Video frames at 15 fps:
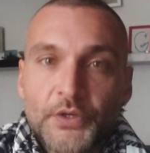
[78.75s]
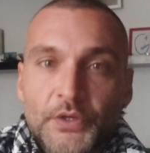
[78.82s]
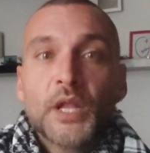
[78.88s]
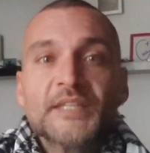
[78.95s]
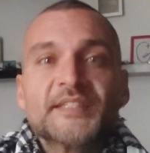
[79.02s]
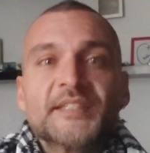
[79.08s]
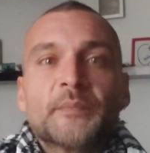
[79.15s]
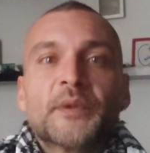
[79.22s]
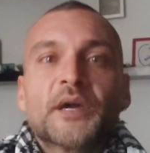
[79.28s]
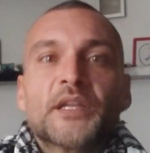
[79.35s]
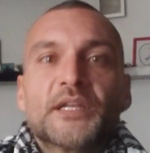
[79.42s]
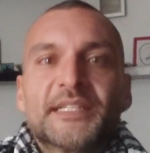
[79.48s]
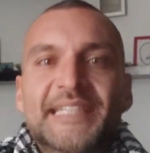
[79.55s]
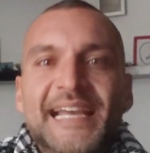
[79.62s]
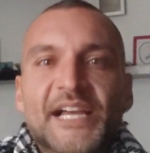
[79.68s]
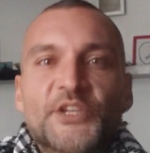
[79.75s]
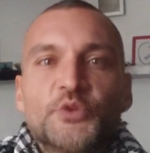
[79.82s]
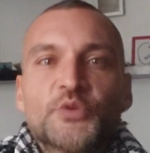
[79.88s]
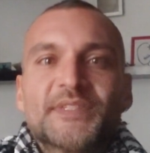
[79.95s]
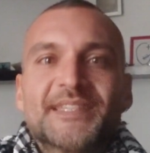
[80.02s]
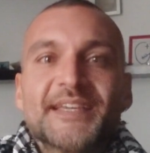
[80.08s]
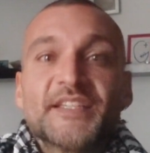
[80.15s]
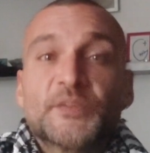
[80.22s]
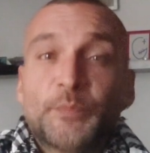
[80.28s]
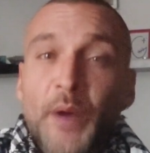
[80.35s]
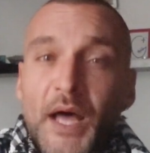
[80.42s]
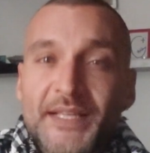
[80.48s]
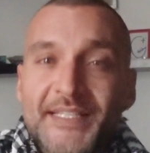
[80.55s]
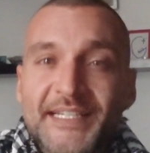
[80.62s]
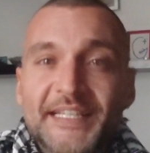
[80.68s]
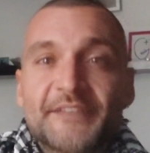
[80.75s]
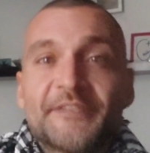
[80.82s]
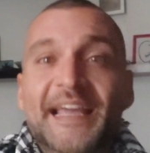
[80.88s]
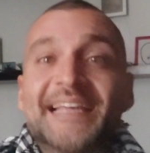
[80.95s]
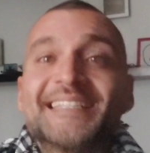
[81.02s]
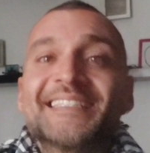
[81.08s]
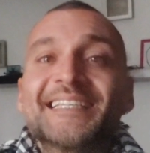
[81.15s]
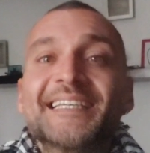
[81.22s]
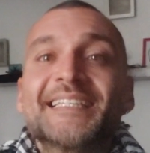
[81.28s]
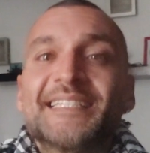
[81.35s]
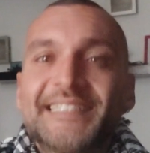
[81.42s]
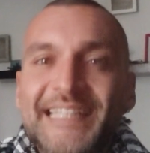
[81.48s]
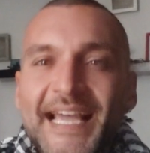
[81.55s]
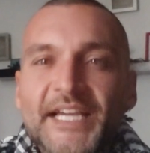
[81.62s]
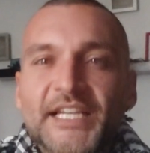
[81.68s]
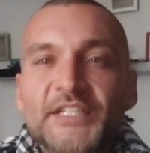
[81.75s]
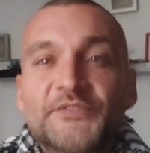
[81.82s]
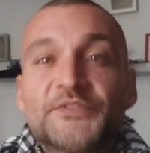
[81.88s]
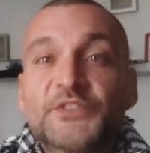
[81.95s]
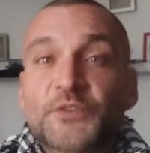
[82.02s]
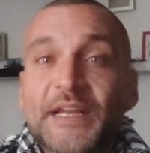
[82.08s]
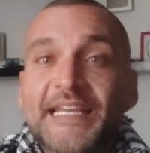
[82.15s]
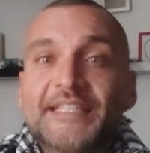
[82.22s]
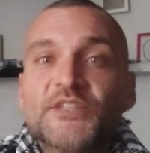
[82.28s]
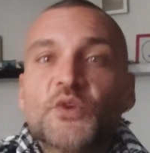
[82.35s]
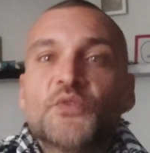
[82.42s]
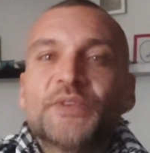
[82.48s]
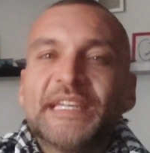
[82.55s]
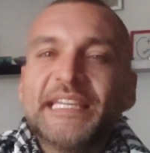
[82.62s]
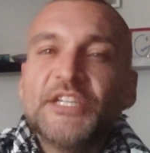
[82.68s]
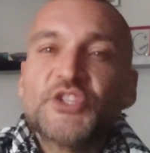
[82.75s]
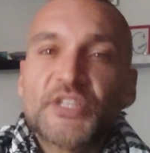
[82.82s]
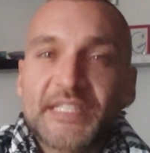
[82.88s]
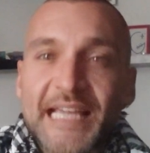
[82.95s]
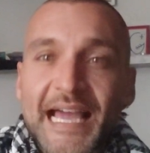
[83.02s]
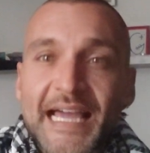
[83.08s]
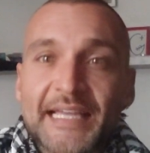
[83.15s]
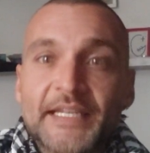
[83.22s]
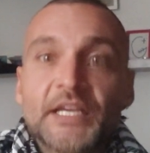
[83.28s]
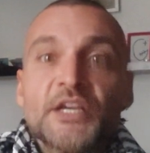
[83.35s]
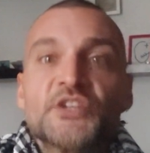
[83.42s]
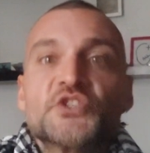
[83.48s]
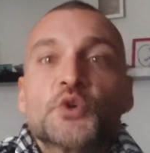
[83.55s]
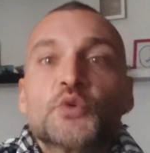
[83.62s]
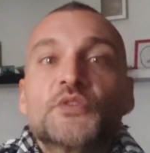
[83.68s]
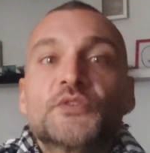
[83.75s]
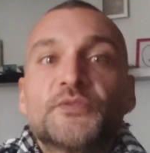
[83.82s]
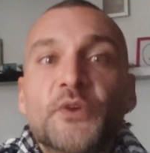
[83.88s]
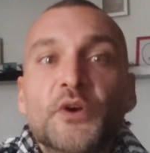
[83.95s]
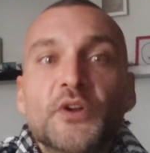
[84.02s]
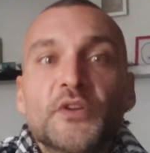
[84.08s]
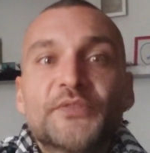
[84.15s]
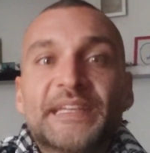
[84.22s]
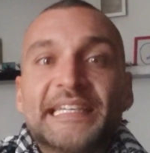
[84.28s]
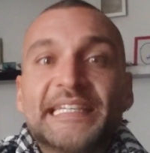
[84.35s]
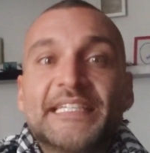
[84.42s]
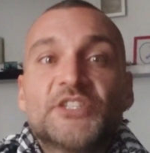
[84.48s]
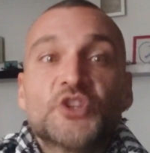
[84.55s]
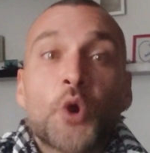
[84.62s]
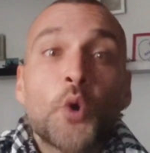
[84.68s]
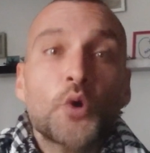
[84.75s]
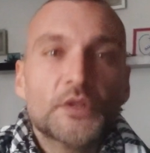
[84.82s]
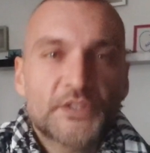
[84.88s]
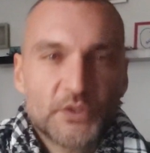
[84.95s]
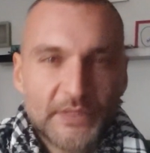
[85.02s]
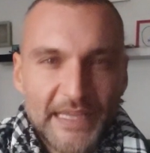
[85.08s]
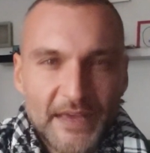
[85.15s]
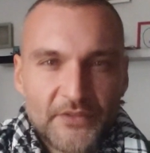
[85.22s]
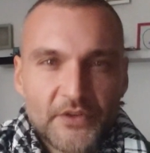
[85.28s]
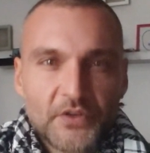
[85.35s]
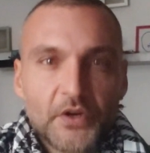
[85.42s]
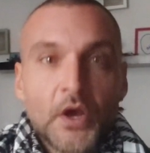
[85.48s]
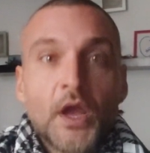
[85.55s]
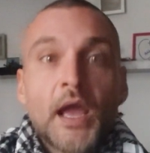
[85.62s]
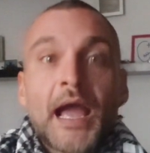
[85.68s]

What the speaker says: Plus, I'm gonna tell you 6 positive and 6 negative traits of each sign, so 12 each altogether.